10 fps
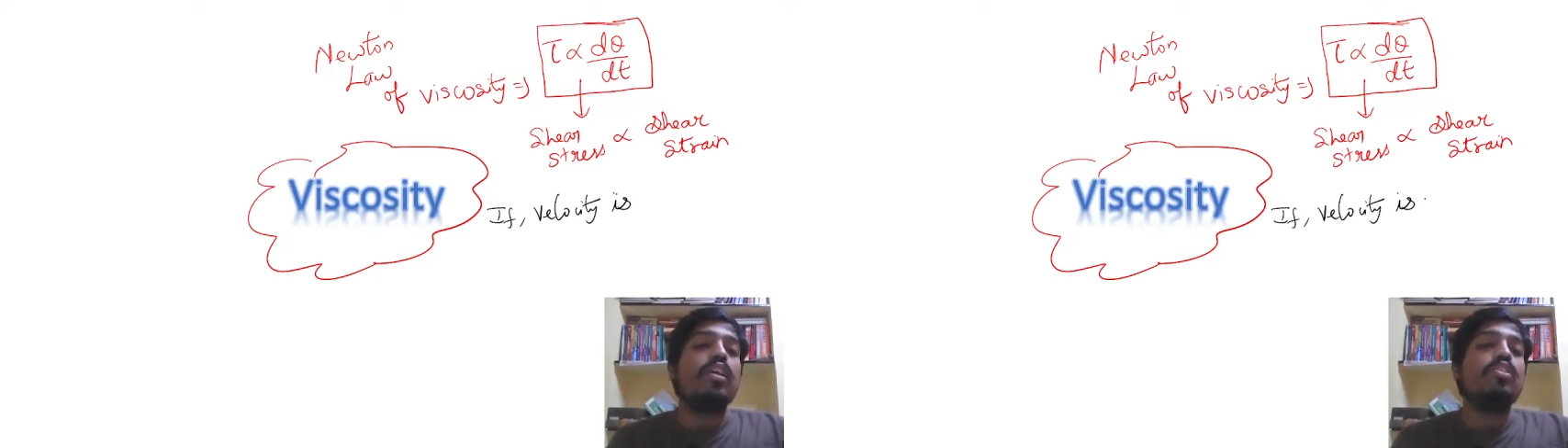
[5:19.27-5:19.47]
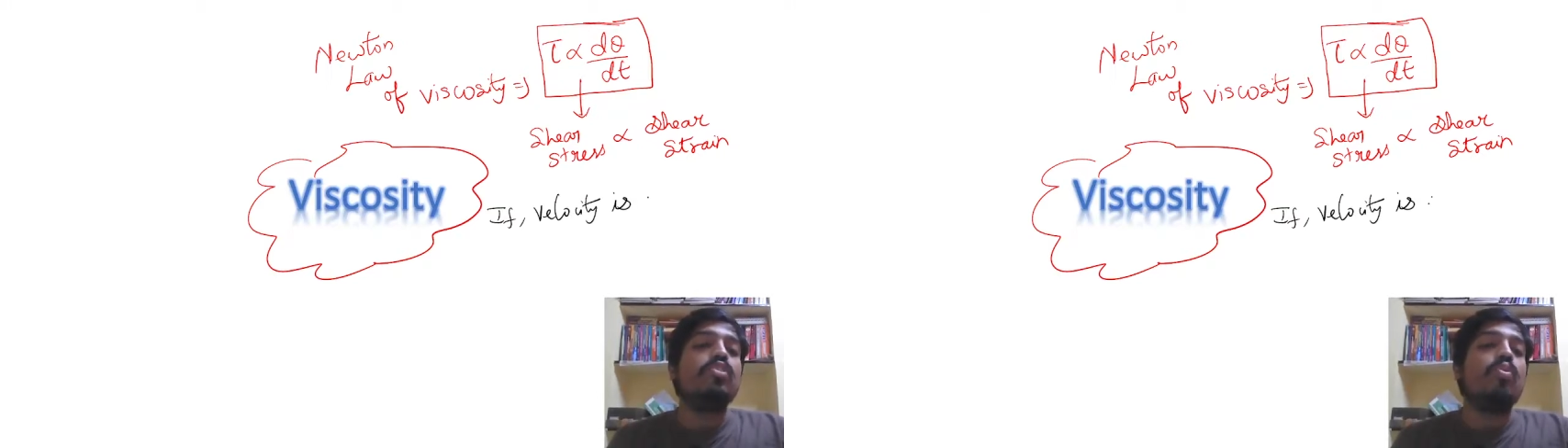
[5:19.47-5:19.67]

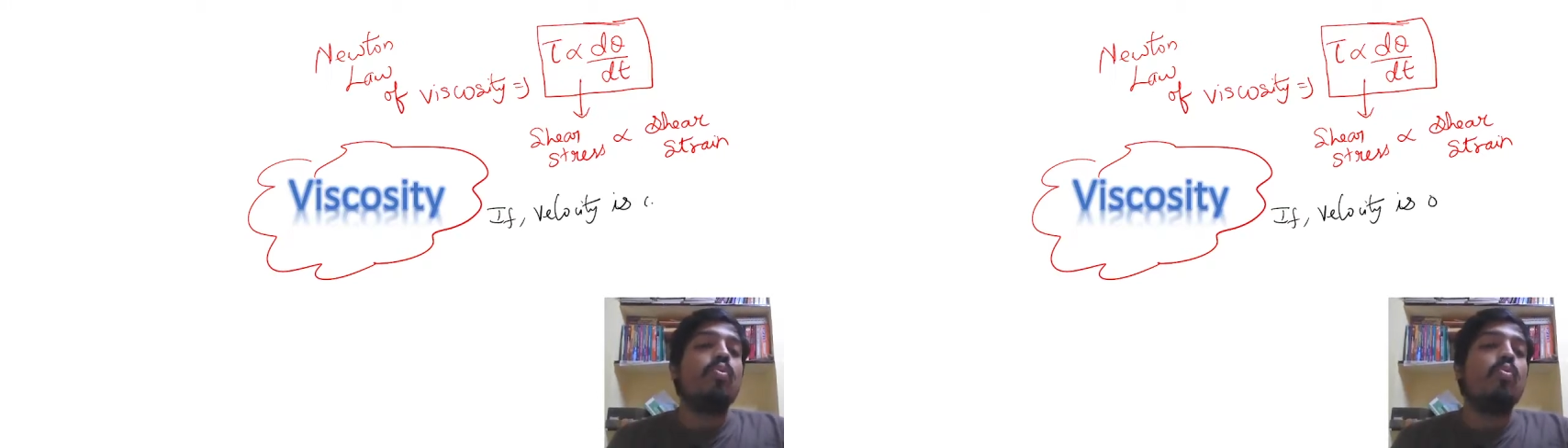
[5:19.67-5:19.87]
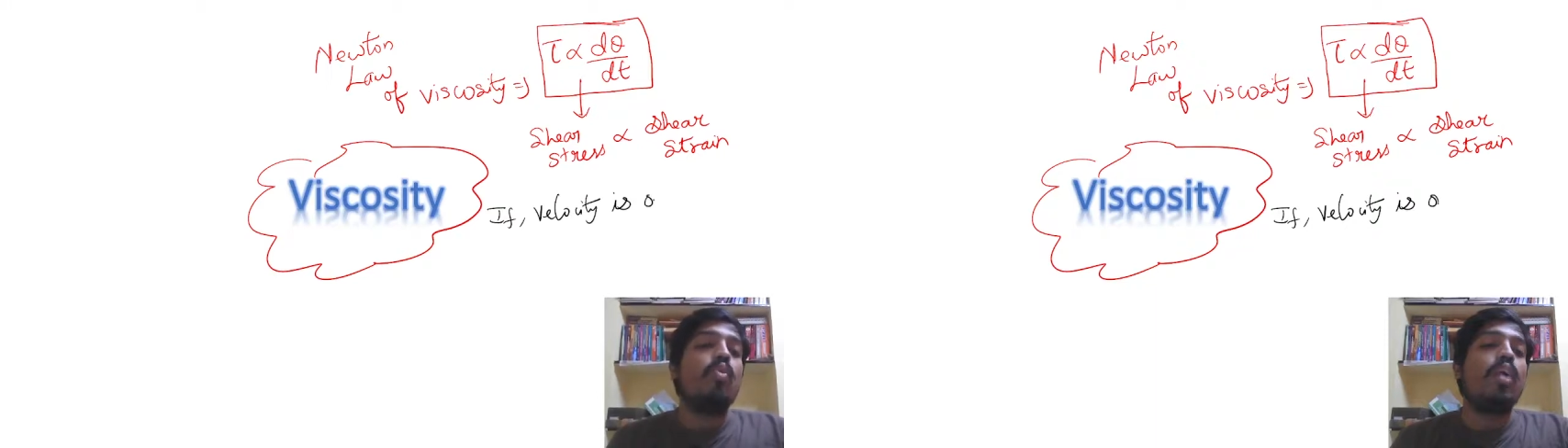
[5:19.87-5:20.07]
is
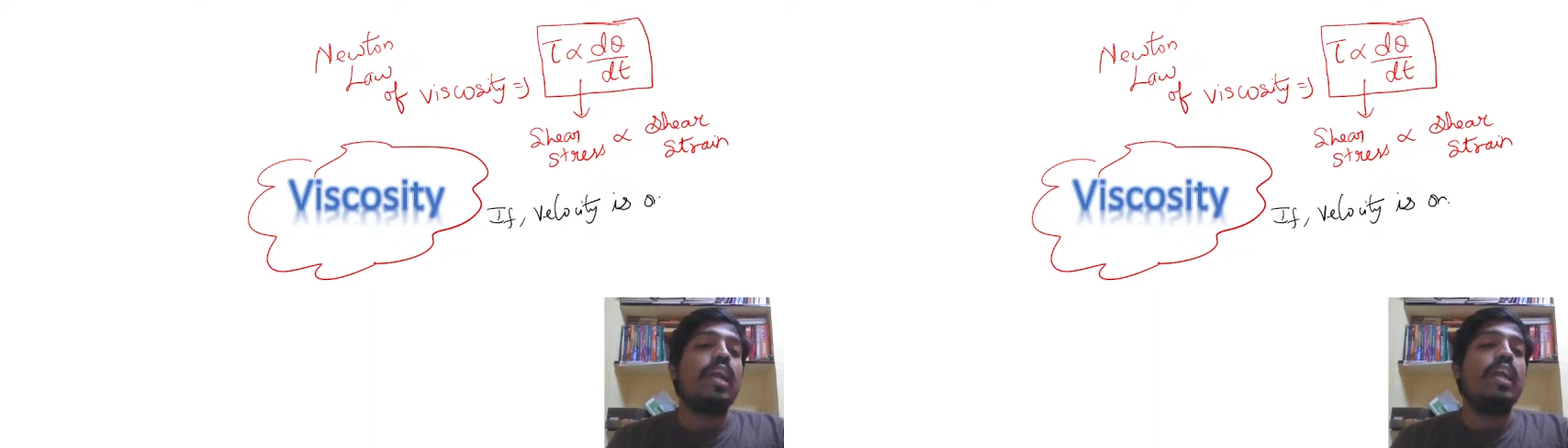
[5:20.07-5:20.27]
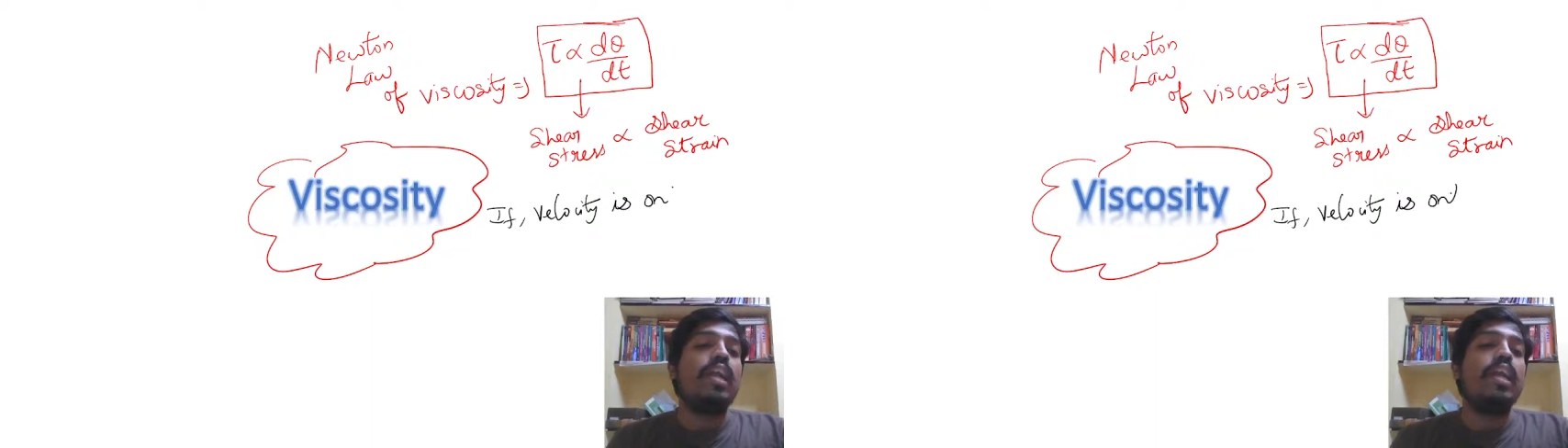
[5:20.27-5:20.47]

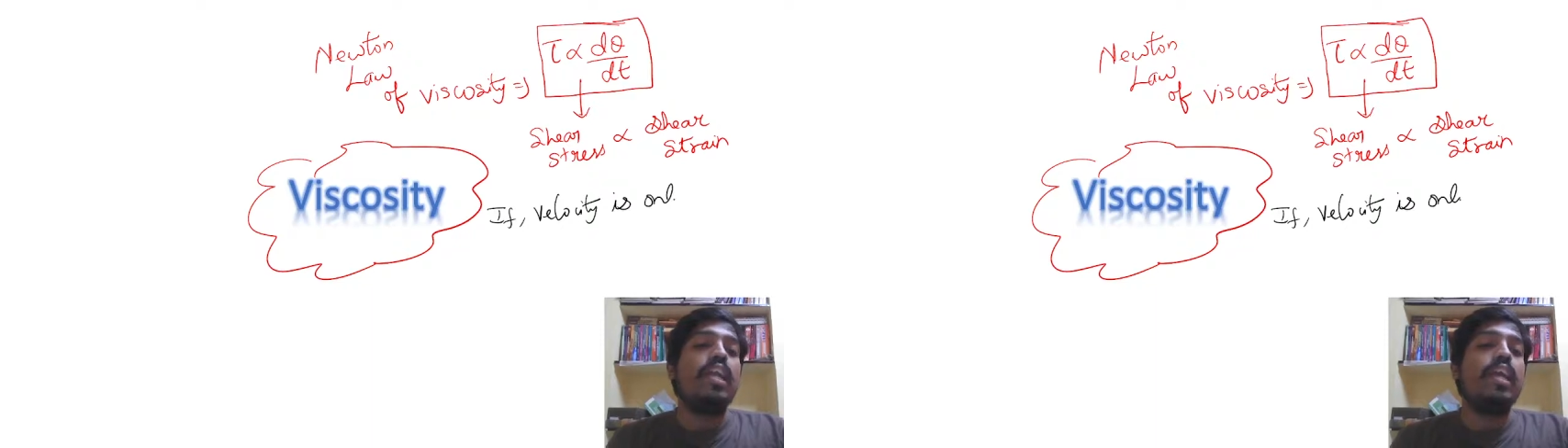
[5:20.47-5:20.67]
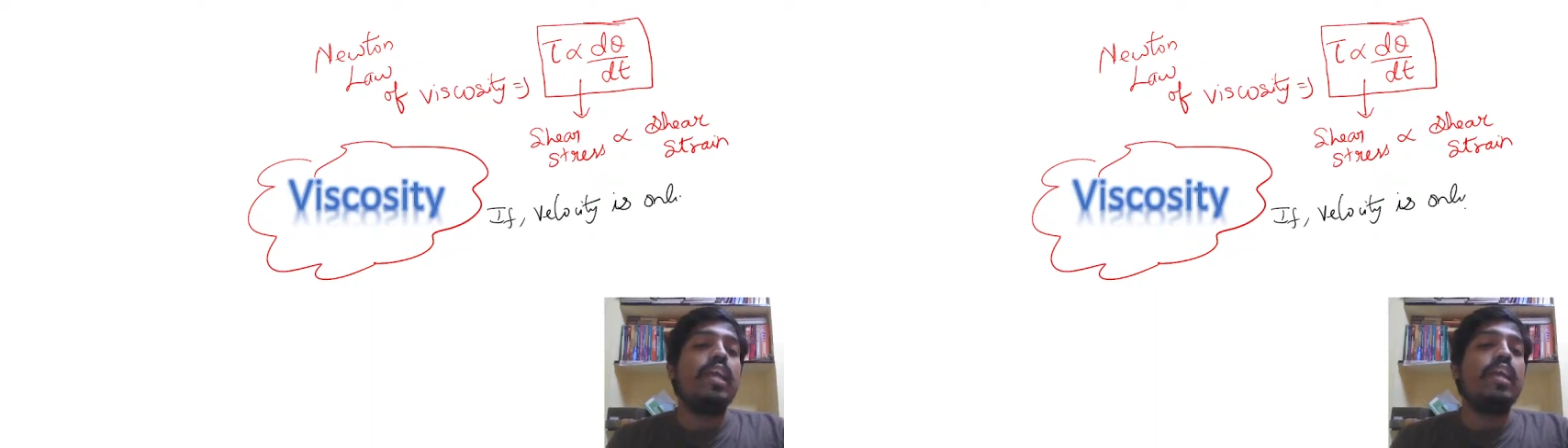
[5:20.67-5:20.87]
only